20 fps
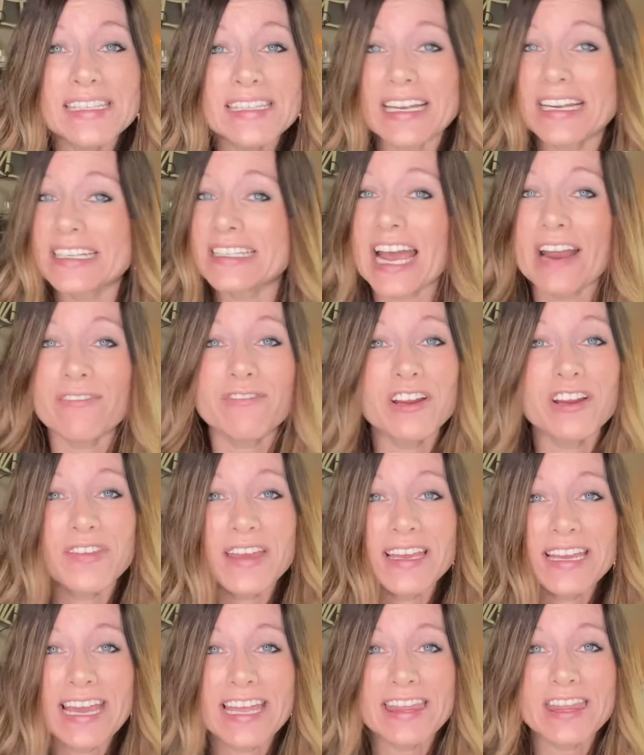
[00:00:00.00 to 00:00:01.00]
That is
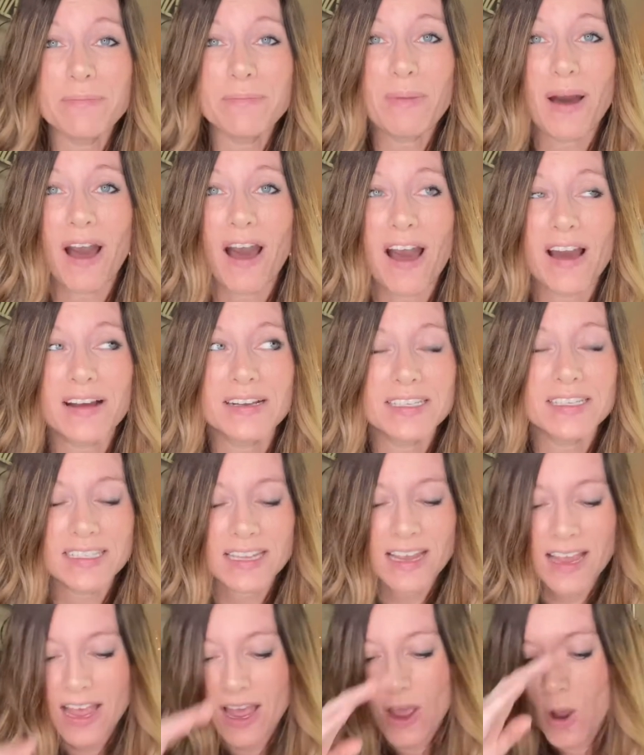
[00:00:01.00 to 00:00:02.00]
everything in the box.
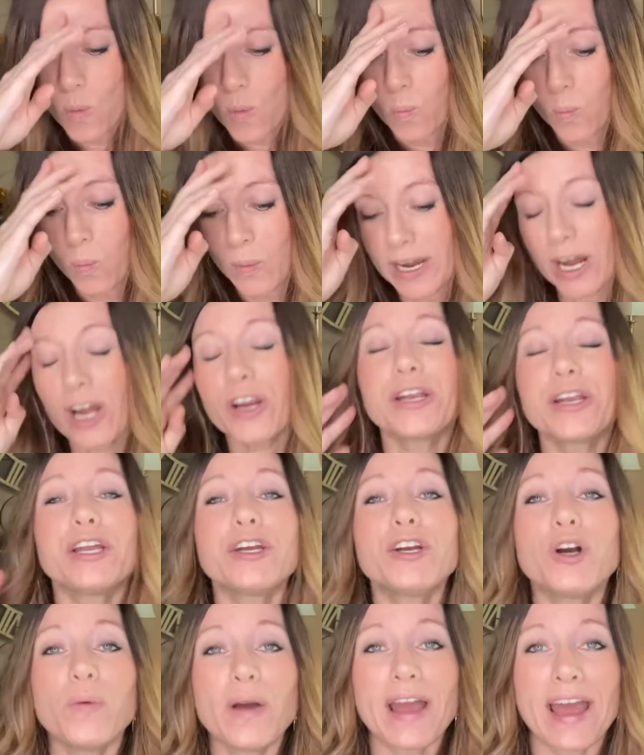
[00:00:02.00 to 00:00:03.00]
We are going
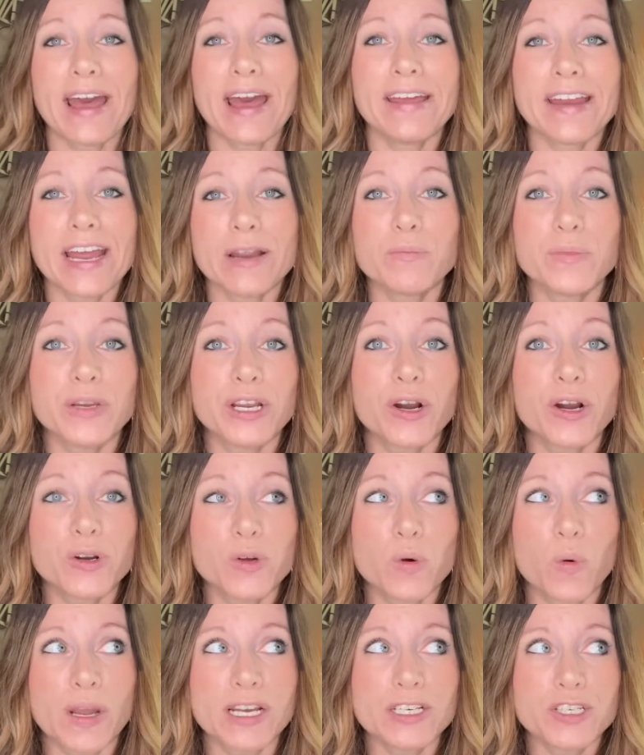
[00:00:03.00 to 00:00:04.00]
to go ahead and we are
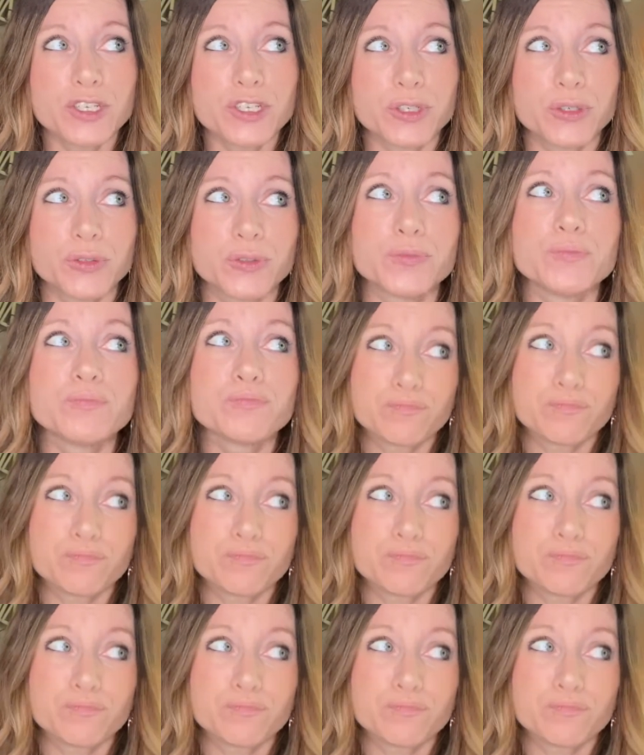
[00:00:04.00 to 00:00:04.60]
going to